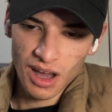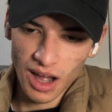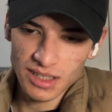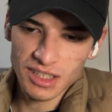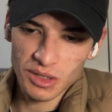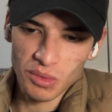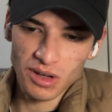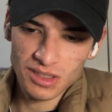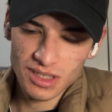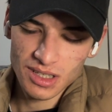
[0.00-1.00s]
I think it
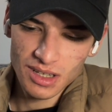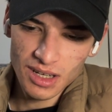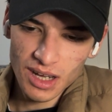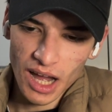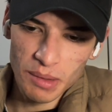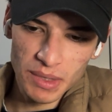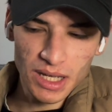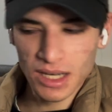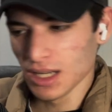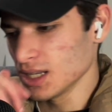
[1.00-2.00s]
was. I
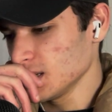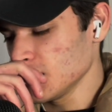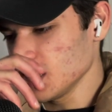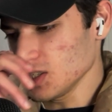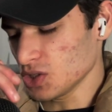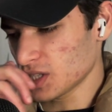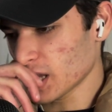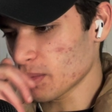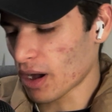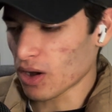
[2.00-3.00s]
mean, you think
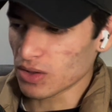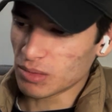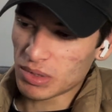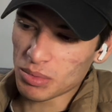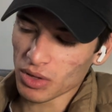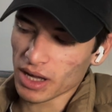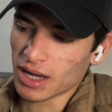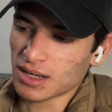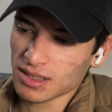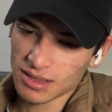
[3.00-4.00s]
about the people
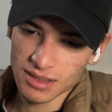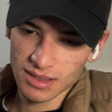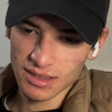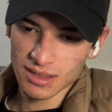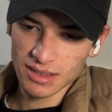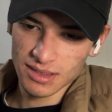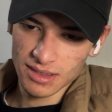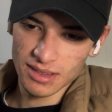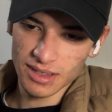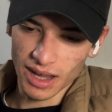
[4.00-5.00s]

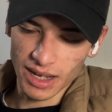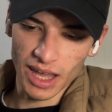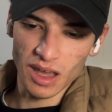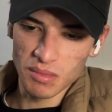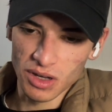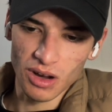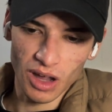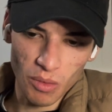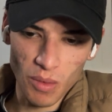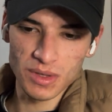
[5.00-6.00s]
that came here. Like,
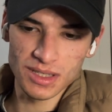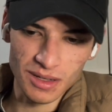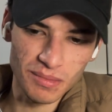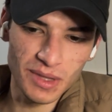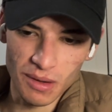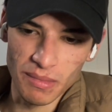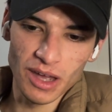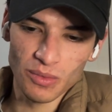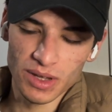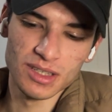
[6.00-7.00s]
what was their
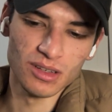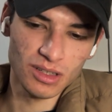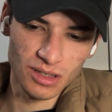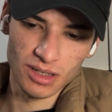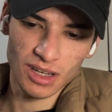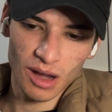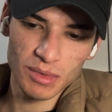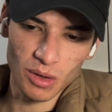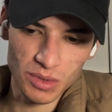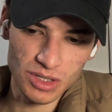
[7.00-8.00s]
main reason to come
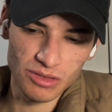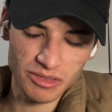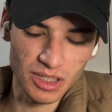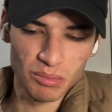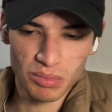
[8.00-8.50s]
here was to flee